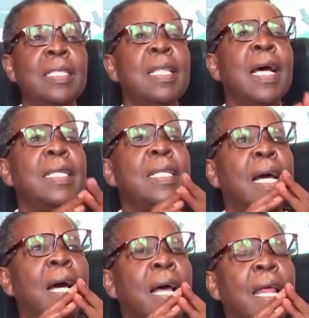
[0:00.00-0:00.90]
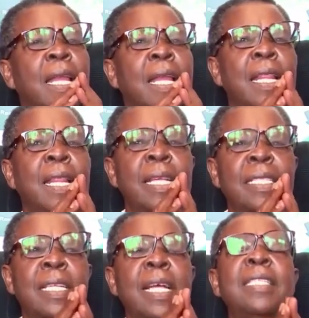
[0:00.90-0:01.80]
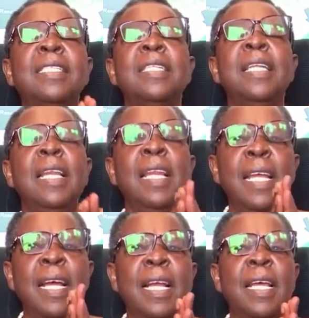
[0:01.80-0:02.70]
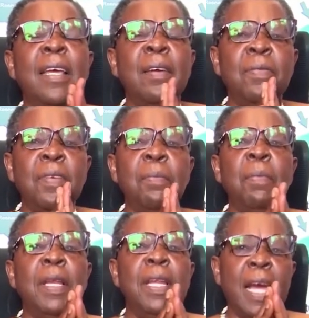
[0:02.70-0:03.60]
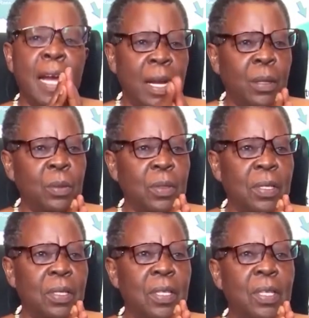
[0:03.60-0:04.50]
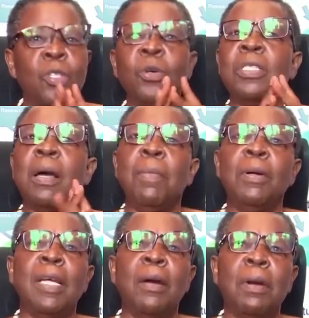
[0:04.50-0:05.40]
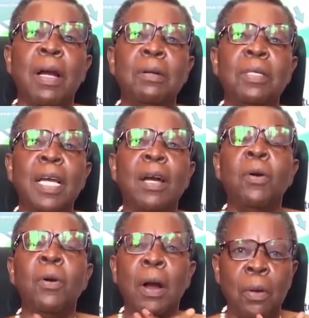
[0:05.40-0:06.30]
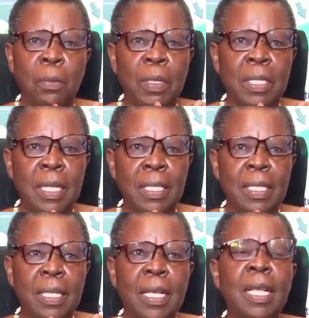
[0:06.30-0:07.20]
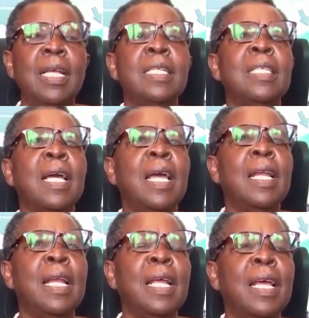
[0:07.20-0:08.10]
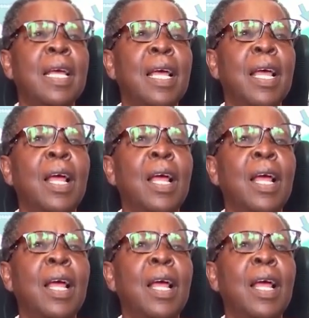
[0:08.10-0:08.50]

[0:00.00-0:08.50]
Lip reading: is that these days nearly every media house talks about agriculture or agribusiness. Secondly,